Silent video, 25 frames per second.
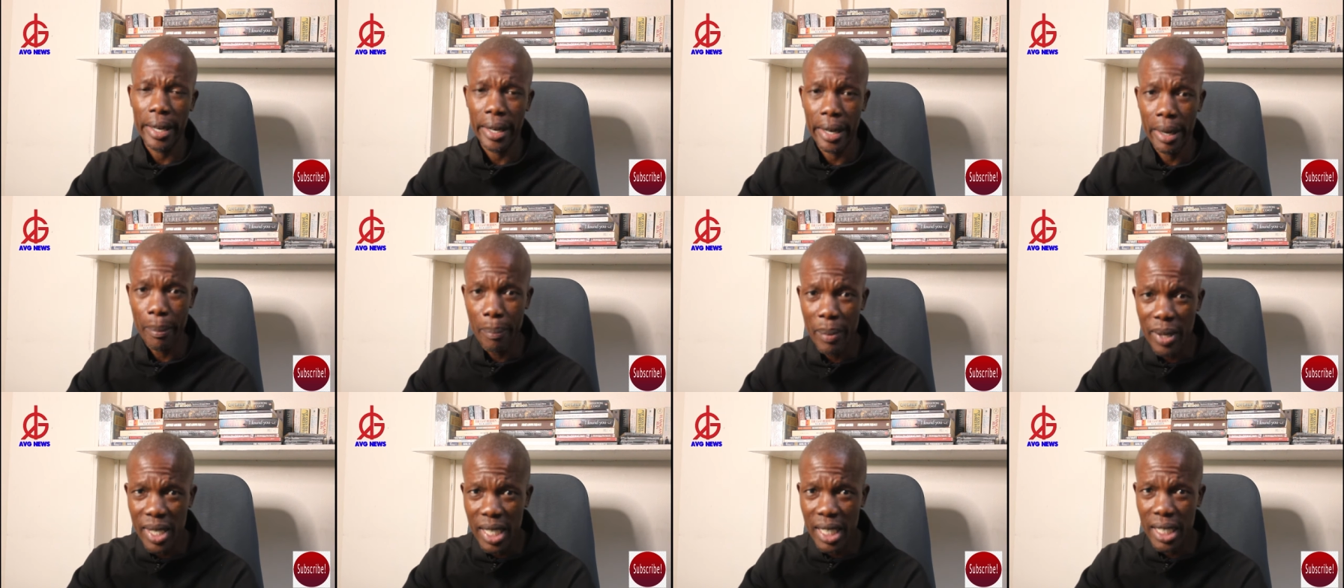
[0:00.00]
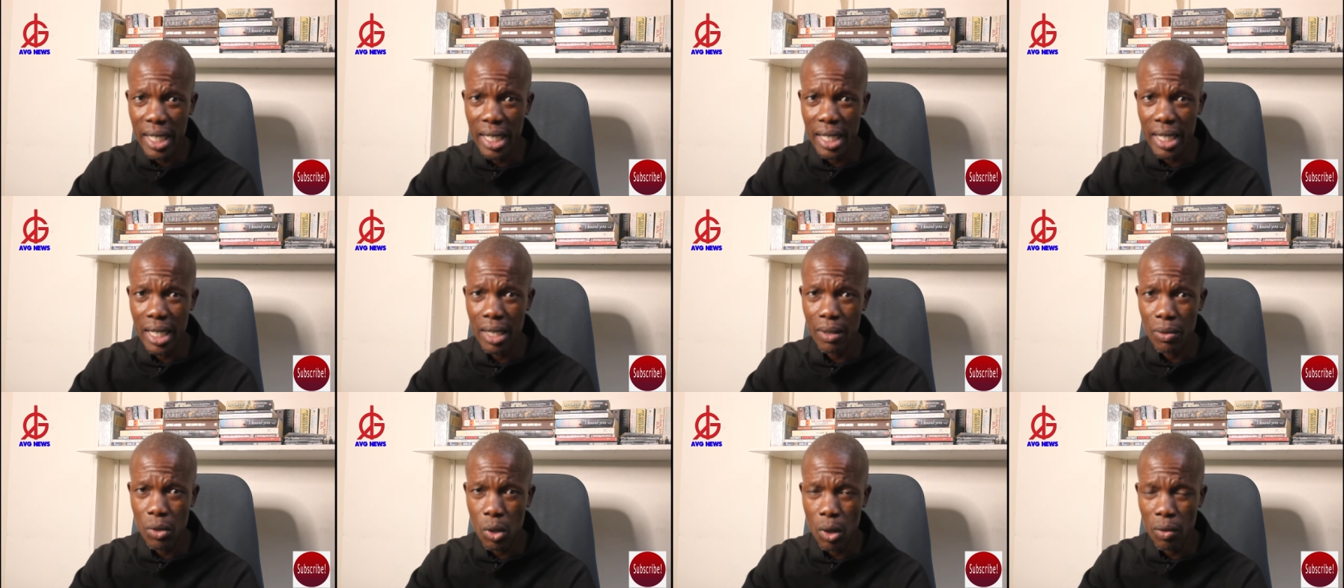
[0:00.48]

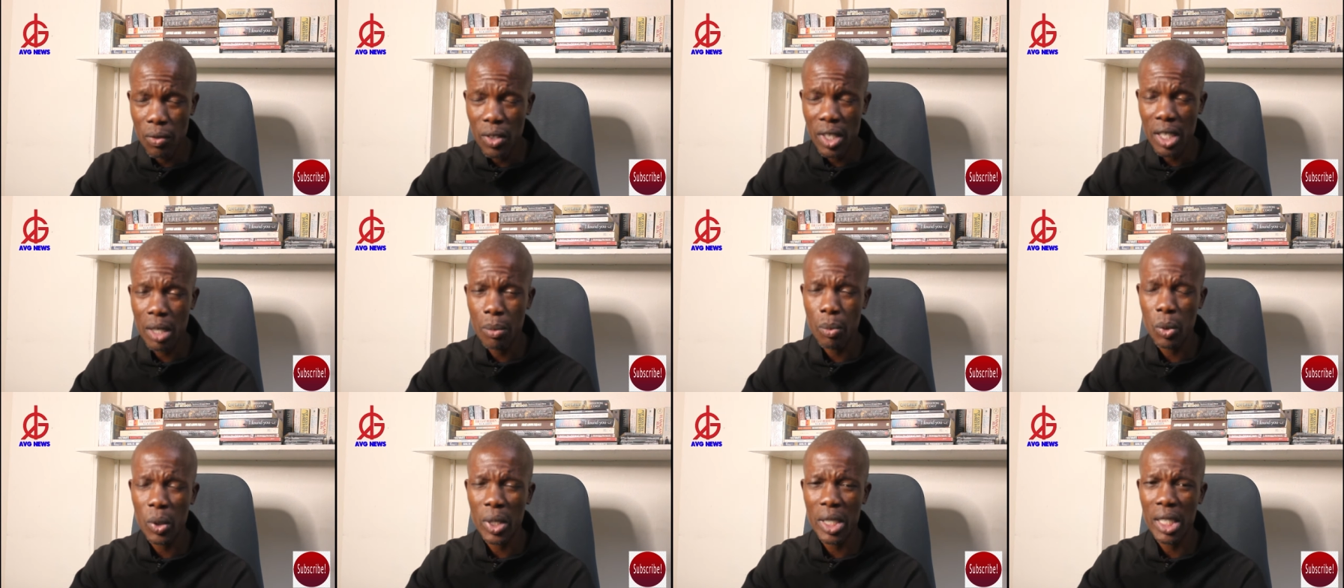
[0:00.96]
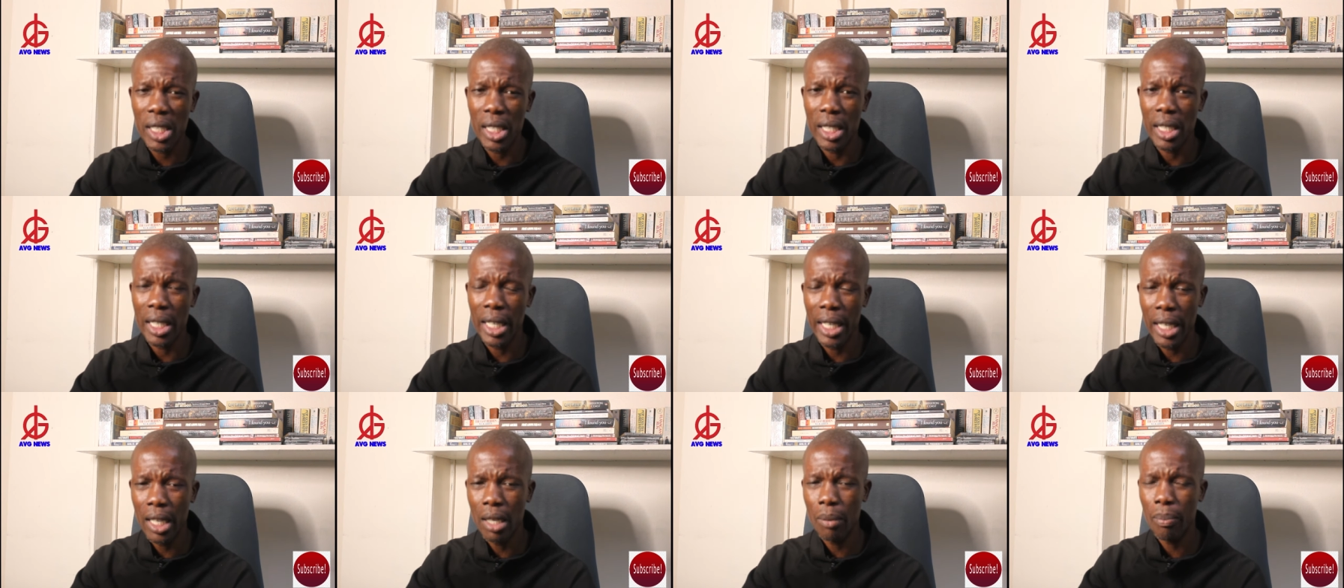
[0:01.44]
representatives of Triple C
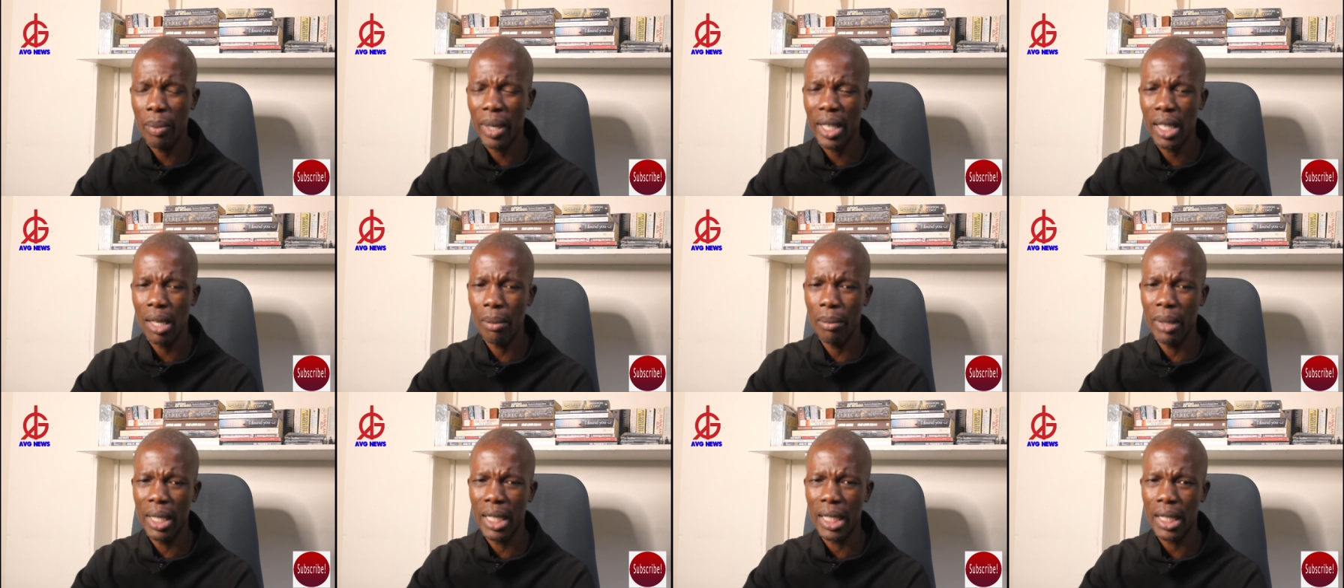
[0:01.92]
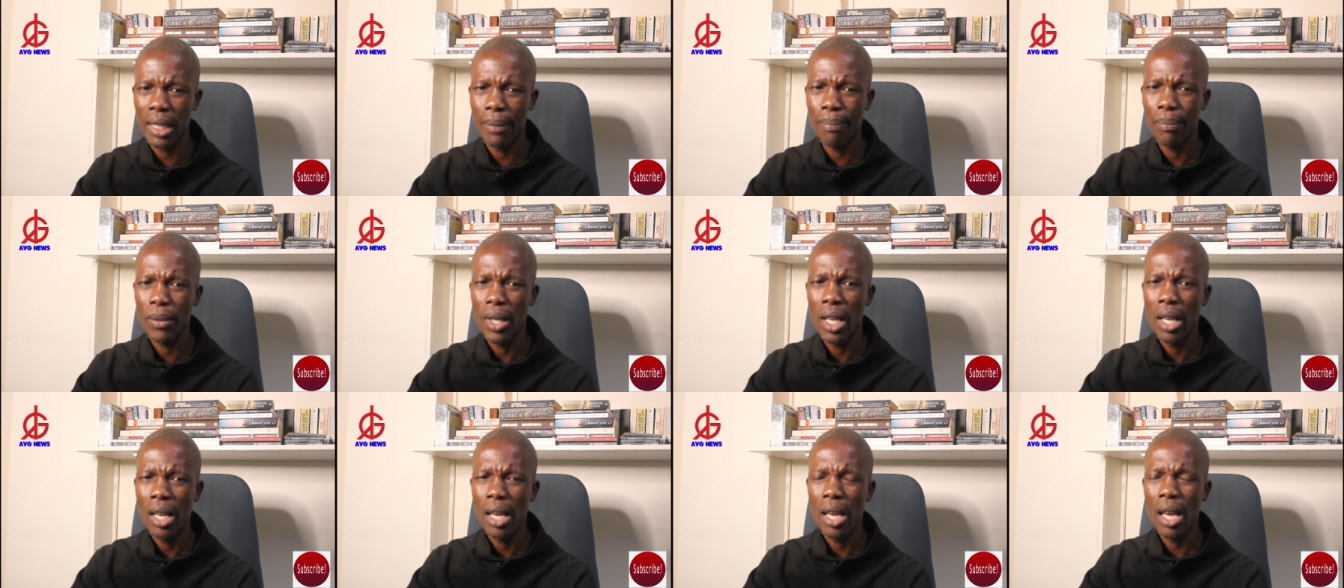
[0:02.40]
in parliament
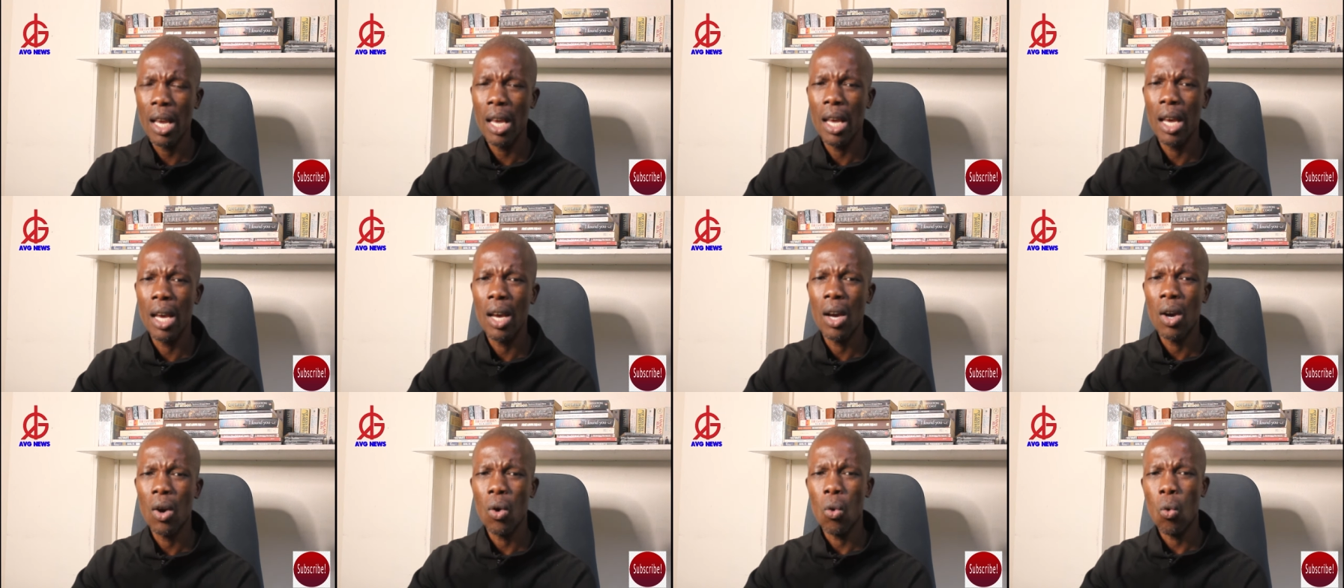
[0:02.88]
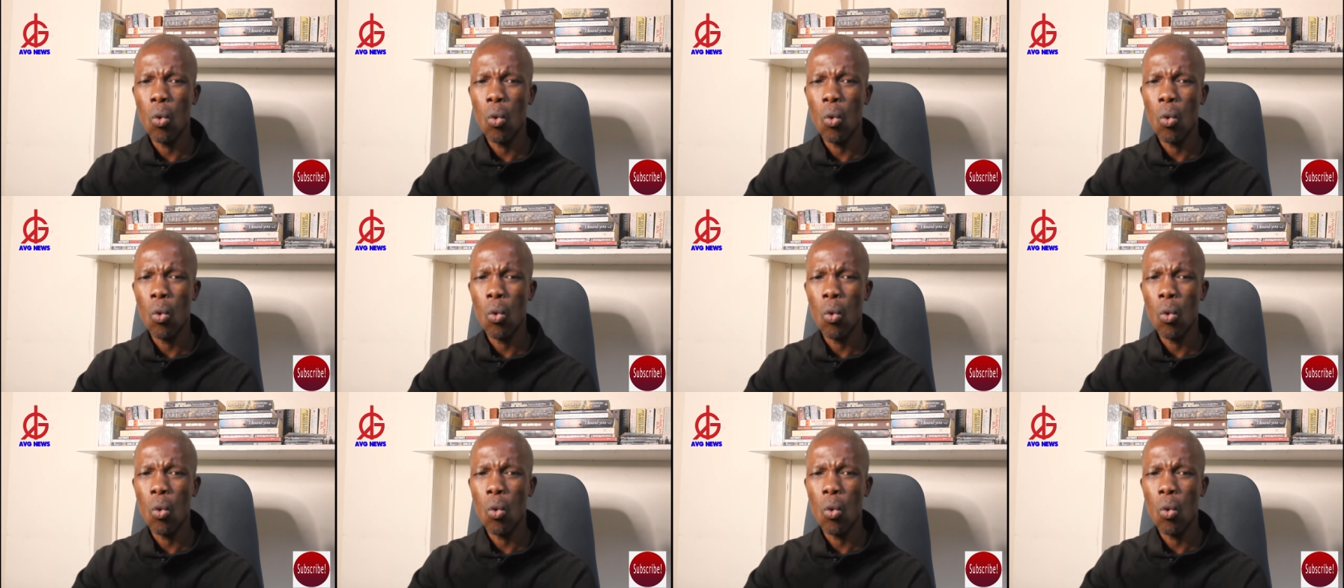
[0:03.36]
uh,